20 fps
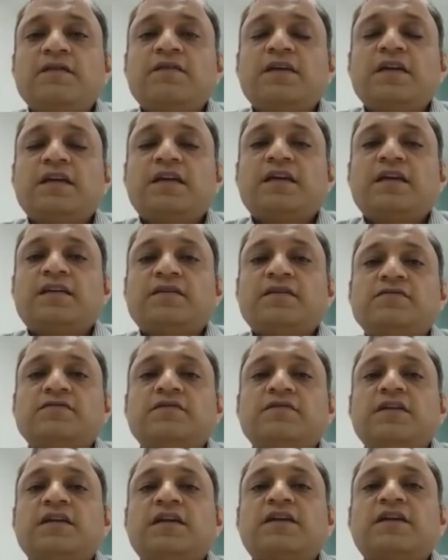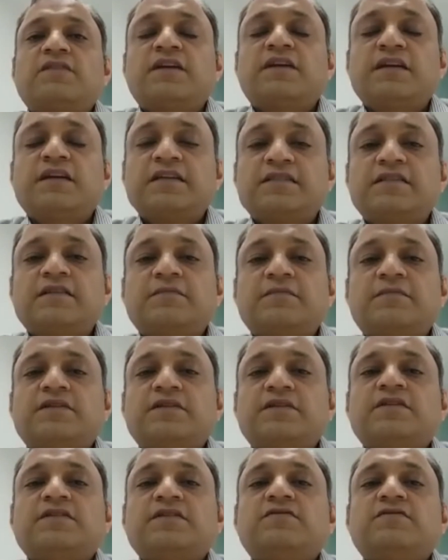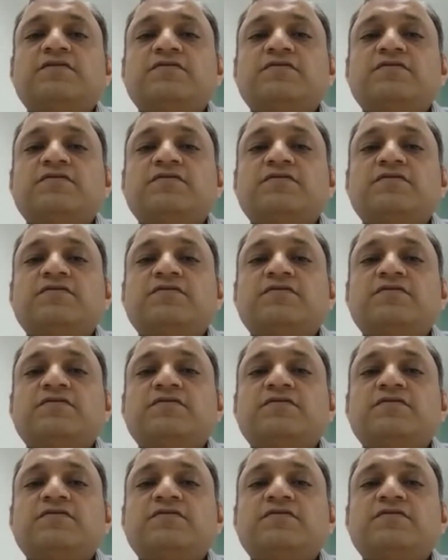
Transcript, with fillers: we usually advise the patient to